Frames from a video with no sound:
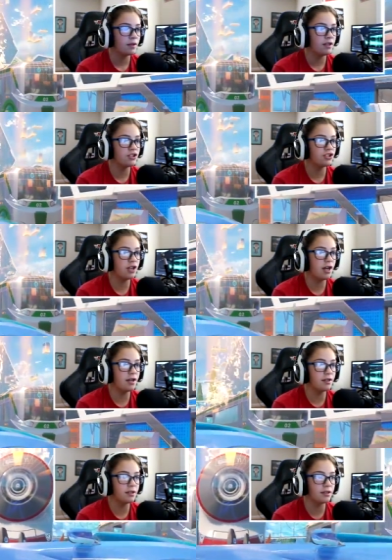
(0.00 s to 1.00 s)
I
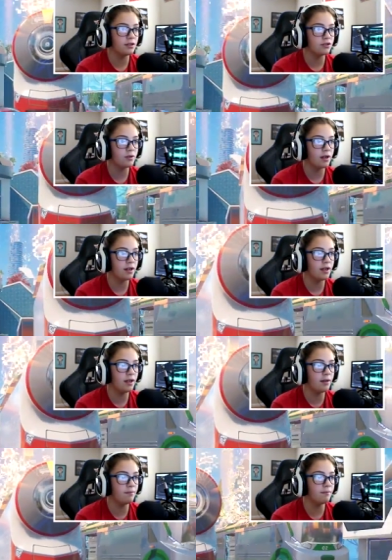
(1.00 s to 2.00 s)
shot. He knows where I
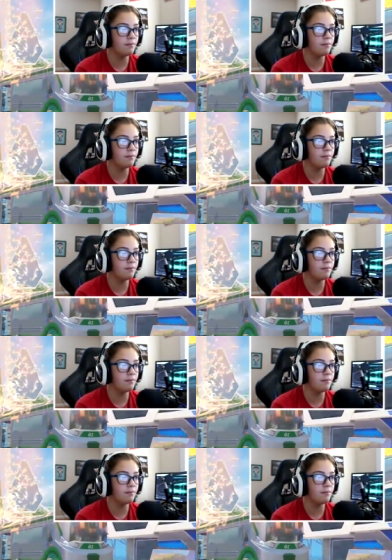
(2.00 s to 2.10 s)
am.